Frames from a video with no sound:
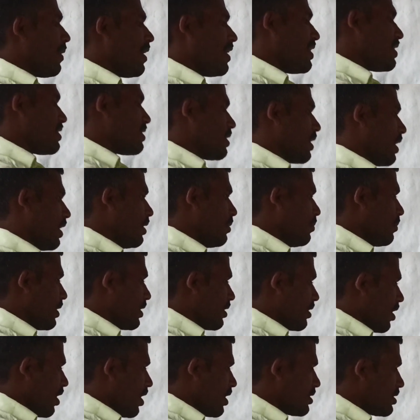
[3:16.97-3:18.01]
minus sign,
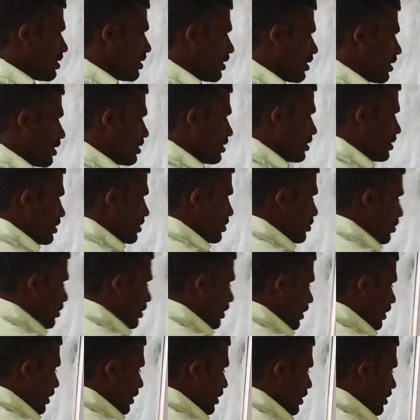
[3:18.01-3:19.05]
but cos integration is
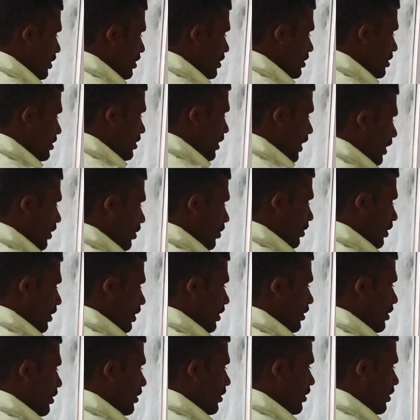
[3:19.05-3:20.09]
only sin
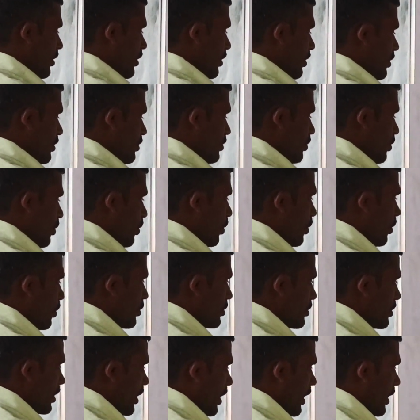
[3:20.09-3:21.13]
only. So
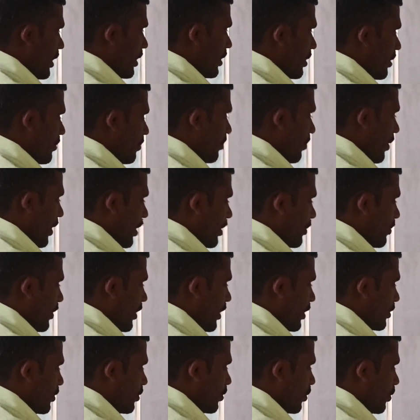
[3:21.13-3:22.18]
sin pi
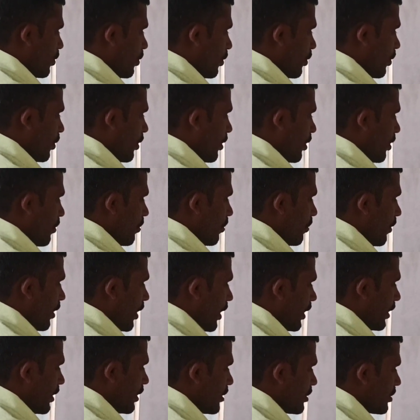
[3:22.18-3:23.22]
by 2
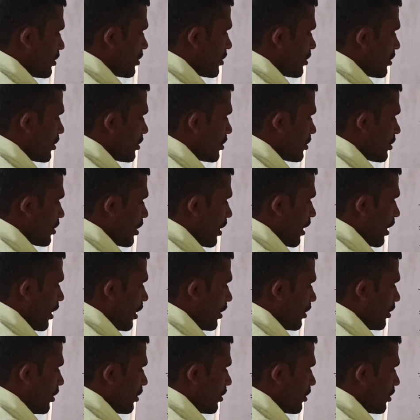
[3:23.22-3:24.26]
minus
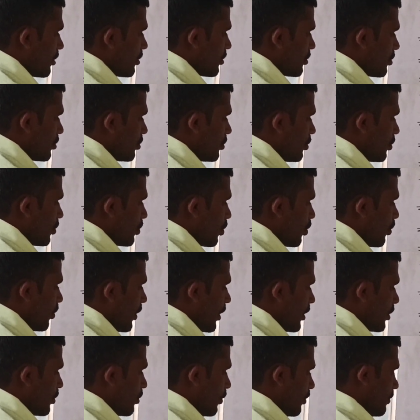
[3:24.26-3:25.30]
sin 0
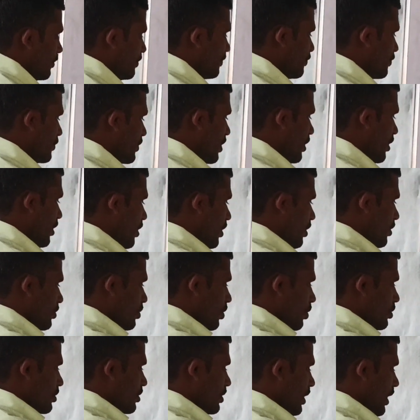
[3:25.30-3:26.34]
by 2.
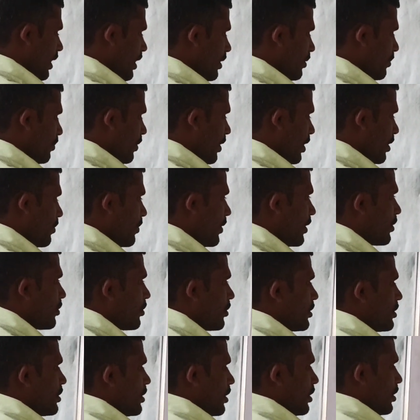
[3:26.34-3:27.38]
So sin pi by
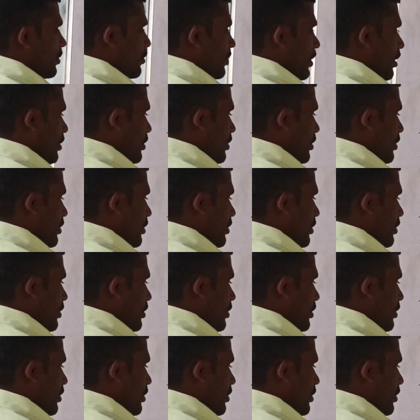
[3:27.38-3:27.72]
2 is nothing